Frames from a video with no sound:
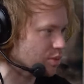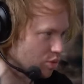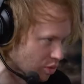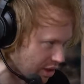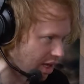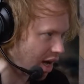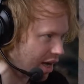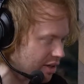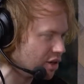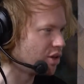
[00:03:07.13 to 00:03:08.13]
He was really
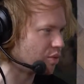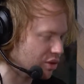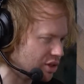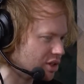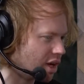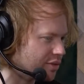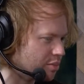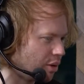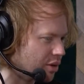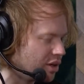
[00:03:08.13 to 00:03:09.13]
kind, really
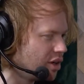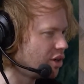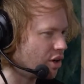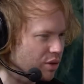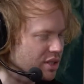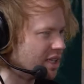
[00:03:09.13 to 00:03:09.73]
soft-spoken, knows